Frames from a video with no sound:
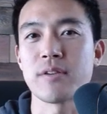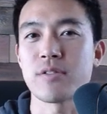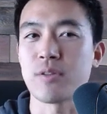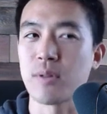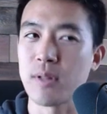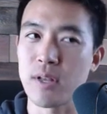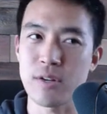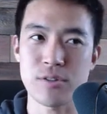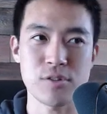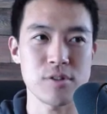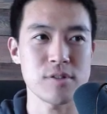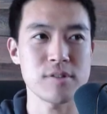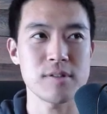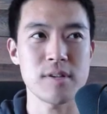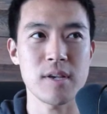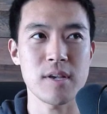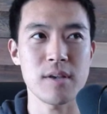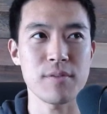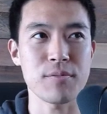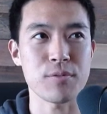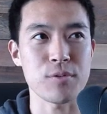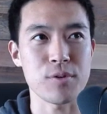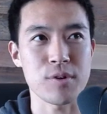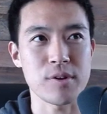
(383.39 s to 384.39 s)
so let's just say,
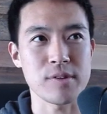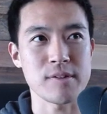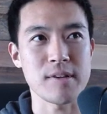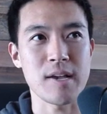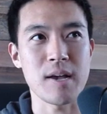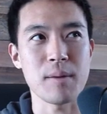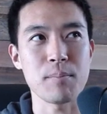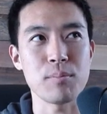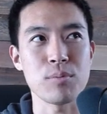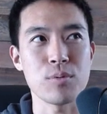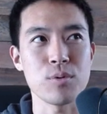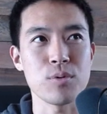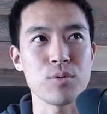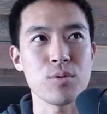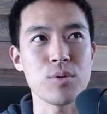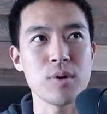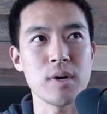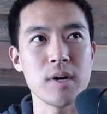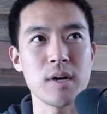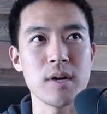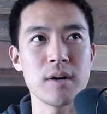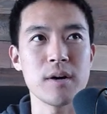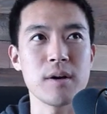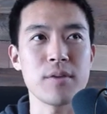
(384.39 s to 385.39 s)
for example,
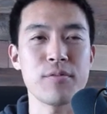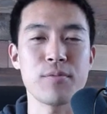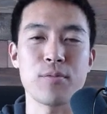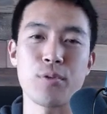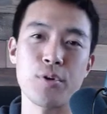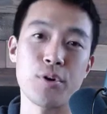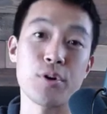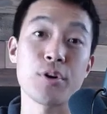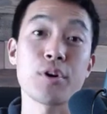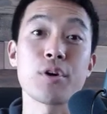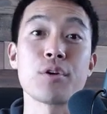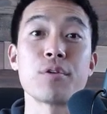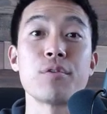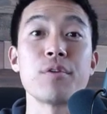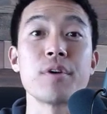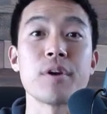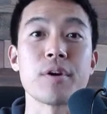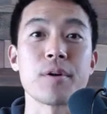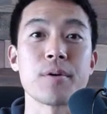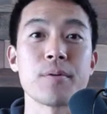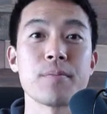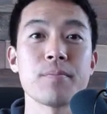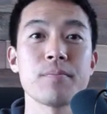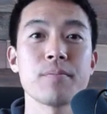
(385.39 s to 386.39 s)
for your
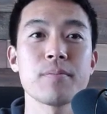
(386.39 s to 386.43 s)
career,